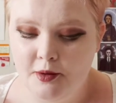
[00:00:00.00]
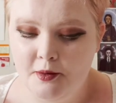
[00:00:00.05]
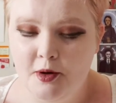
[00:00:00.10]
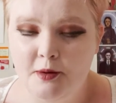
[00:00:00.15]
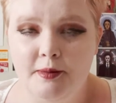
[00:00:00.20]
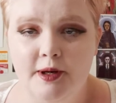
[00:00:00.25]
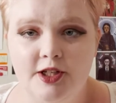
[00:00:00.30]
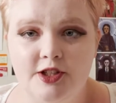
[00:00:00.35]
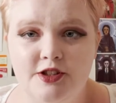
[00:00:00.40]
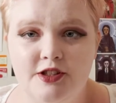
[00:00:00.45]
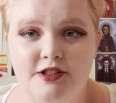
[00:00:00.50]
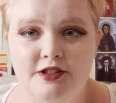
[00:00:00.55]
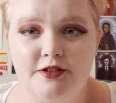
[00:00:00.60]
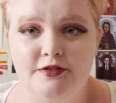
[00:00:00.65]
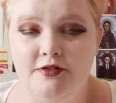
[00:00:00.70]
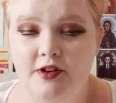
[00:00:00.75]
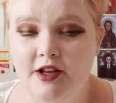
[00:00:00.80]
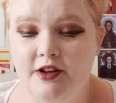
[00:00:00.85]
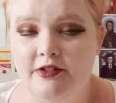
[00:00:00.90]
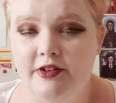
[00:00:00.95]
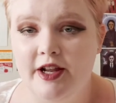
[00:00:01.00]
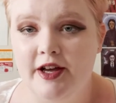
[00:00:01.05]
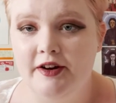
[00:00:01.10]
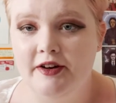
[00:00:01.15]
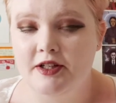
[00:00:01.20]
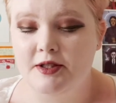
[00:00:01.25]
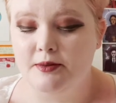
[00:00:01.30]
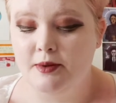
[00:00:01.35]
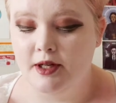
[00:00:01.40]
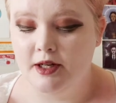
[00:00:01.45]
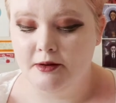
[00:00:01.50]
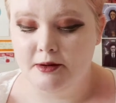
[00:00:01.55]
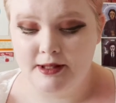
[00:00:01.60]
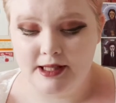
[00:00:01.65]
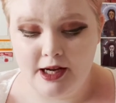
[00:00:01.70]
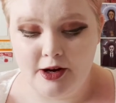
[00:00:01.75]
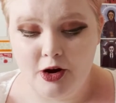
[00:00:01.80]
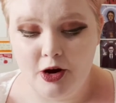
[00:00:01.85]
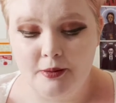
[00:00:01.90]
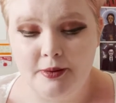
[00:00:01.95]
more bunches of fake flowers while I was
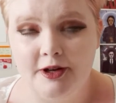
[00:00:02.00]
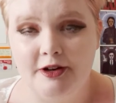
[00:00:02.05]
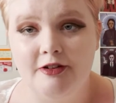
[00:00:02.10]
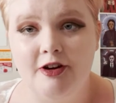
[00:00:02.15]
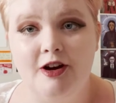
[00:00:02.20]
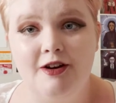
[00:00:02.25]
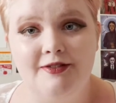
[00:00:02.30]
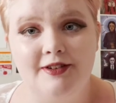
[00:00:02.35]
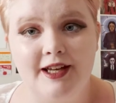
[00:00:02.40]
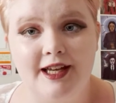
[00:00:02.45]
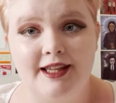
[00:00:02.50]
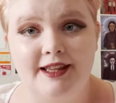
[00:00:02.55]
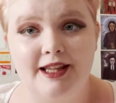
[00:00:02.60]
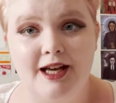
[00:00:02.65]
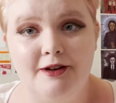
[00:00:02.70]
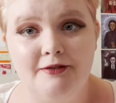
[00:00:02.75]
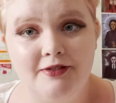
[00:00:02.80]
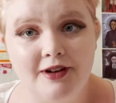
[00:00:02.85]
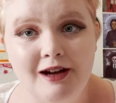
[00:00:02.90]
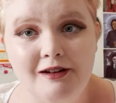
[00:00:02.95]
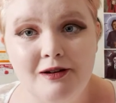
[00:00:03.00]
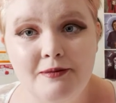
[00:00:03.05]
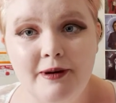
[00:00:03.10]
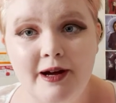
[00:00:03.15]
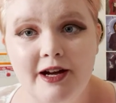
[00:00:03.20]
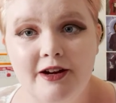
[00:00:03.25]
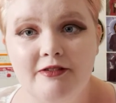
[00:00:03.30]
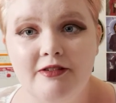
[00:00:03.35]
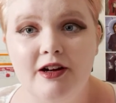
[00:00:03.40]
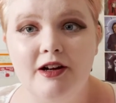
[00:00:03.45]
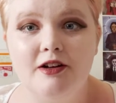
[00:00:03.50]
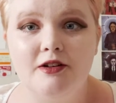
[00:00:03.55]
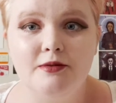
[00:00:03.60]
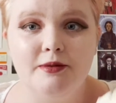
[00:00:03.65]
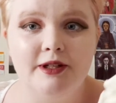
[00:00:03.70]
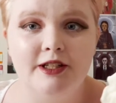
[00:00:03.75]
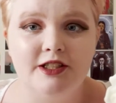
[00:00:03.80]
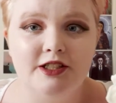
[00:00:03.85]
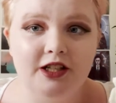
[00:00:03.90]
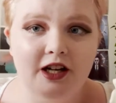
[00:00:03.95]
at Hobbycraft getting that flower background,
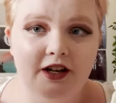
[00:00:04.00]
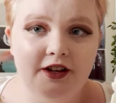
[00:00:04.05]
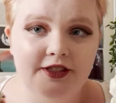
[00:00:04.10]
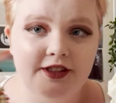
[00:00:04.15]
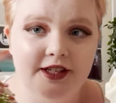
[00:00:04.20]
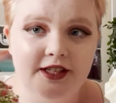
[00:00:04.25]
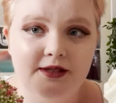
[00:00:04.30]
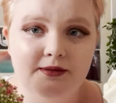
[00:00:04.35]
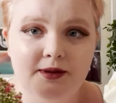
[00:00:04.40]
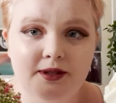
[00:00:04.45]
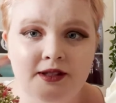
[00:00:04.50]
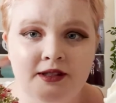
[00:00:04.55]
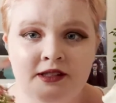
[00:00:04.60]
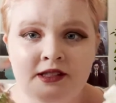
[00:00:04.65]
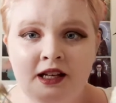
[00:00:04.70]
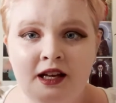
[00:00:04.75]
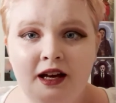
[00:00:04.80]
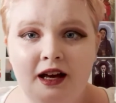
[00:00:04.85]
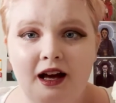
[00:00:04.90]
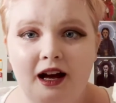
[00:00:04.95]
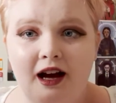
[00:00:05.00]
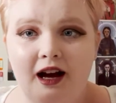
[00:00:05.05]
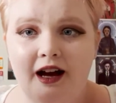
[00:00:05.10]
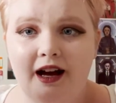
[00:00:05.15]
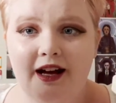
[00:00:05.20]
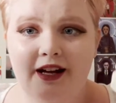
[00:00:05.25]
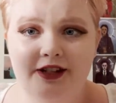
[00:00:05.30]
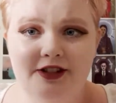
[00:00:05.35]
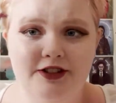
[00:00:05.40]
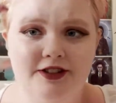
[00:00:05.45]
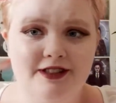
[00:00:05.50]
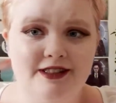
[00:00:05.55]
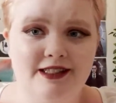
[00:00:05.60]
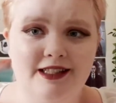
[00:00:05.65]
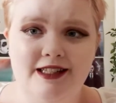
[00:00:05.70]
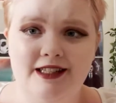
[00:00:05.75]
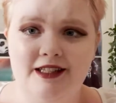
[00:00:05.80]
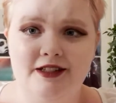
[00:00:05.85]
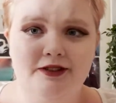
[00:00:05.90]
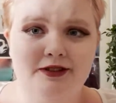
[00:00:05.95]
which are these ones. As you can
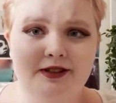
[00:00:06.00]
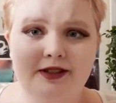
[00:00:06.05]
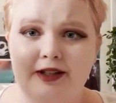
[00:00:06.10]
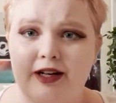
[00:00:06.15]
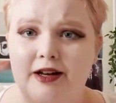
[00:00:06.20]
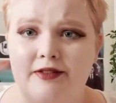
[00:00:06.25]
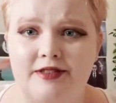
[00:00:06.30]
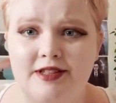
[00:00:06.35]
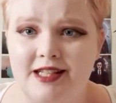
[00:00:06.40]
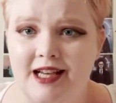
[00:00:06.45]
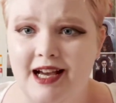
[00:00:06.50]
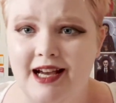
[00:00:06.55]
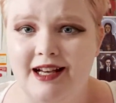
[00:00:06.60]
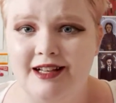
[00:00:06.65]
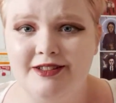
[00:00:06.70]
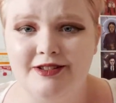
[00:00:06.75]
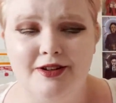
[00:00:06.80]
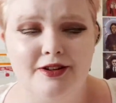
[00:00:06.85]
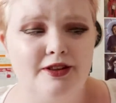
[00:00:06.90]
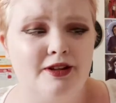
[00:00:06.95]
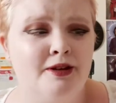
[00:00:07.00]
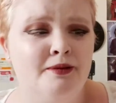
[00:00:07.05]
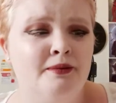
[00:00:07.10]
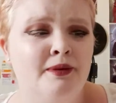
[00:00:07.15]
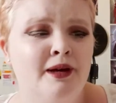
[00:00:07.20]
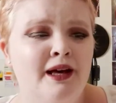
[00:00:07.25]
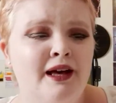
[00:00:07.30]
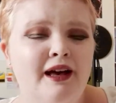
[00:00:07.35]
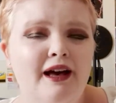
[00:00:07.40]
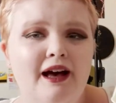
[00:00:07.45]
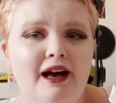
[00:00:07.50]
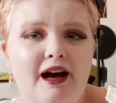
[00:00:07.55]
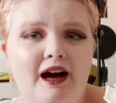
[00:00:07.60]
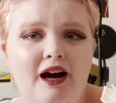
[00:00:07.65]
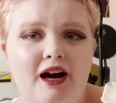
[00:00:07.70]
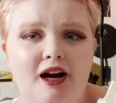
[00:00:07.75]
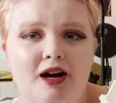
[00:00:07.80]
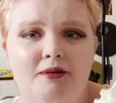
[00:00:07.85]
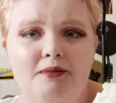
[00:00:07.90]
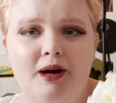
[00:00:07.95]
see, they all still have the tags on them.
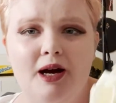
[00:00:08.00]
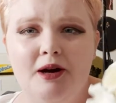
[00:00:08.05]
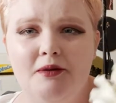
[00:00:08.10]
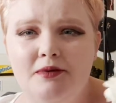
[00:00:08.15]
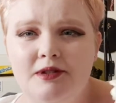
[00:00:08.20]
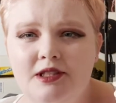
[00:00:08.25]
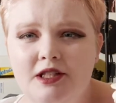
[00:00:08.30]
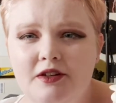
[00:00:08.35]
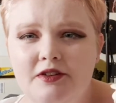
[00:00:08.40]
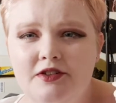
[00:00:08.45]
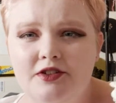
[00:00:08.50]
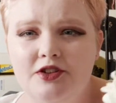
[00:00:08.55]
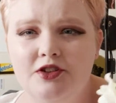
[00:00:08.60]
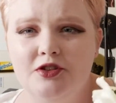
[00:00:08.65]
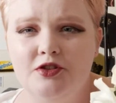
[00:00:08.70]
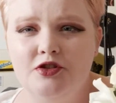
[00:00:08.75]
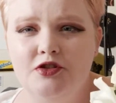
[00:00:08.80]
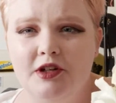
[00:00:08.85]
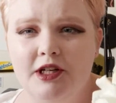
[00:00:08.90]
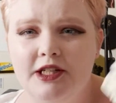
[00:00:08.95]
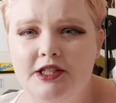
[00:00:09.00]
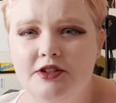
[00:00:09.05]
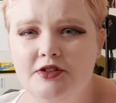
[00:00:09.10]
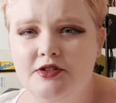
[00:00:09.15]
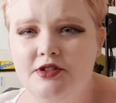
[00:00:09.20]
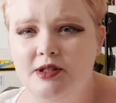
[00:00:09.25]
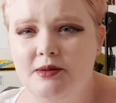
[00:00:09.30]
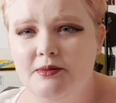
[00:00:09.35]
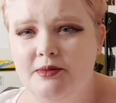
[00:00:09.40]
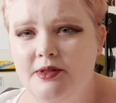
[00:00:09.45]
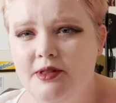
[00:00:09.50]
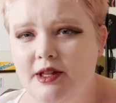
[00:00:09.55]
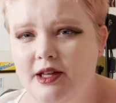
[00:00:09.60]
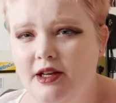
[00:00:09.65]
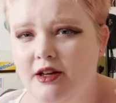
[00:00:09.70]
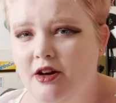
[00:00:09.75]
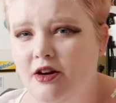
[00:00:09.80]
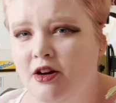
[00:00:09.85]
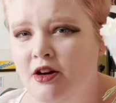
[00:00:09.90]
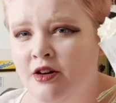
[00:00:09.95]
I was going to try and do something
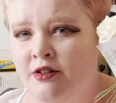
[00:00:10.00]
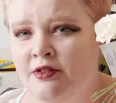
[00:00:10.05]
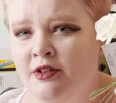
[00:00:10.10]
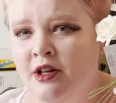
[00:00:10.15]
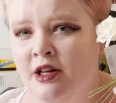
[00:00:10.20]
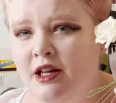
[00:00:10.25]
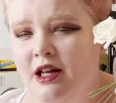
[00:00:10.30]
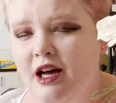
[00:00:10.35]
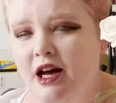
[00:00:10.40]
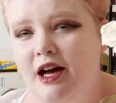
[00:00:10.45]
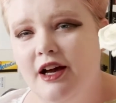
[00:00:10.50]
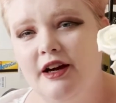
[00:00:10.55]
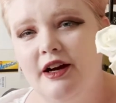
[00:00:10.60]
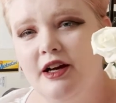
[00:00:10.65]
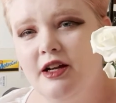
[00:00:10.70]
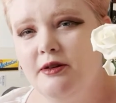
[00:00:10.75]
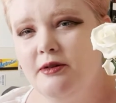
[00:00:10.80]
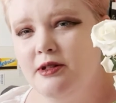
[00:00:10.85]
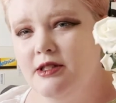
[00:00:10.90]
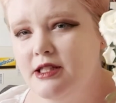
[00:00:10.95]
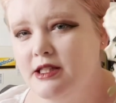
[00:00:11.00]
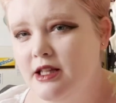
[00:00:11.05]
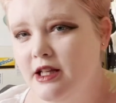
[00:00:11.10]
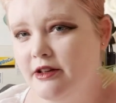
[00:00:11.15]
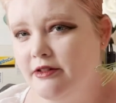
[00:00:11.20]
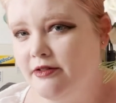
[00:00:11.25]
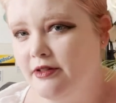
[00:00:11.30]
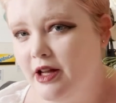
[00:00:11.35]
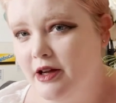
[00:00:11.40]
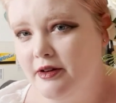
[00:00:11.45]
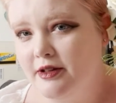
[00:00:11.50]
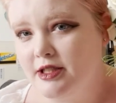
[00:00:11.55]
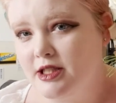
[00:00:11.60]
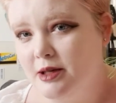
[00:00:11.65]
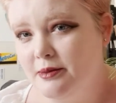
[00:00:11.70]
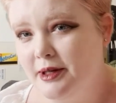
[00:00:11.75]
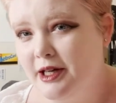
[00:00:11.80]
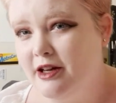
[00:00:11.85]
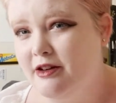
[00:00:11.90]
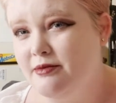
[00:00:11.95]
of, I kind of wanted like flowers
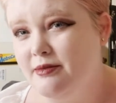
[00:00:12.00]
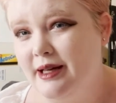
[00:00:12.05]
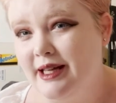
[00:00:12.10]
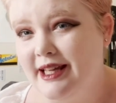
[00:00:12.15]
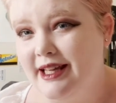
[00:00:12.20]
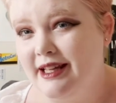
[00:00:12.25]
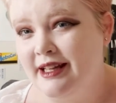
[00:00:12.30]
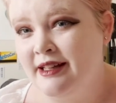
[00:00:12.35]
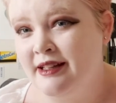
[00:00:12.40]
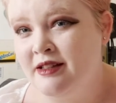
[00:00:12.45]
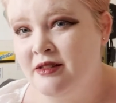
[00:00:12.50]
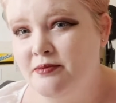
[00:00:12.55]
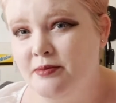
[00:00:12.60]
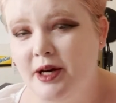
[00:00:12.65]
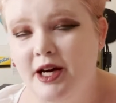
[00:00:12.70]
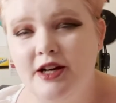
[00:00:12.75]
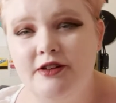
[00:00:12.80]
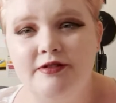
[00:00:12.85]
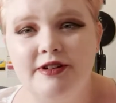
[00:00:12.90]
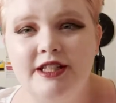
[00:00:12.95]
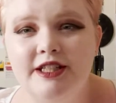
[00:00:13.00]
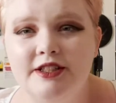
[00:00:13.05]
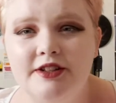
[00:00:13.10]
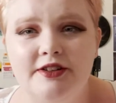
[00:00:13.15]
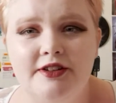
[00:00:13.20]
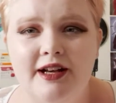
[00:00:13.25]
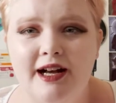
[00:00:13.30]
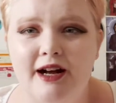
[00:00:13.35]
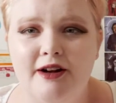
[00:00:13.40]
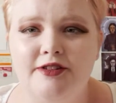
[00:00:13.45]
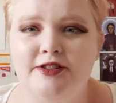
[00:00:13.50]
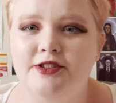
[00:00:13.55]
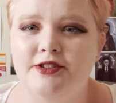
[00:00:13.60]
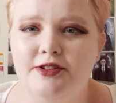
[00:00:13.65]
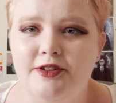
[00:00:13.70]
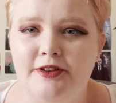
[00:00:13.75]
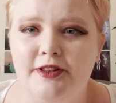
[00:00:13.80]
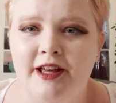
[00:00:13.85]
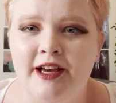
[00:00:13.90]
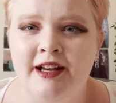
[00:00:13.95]
coming out of my ears, but I really don't know how to
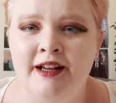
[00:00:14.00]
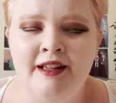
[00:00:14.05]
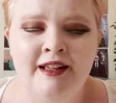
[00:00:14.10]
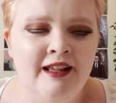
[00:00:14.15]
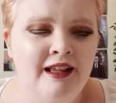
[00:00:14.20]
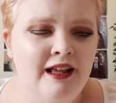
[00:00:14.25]
do that,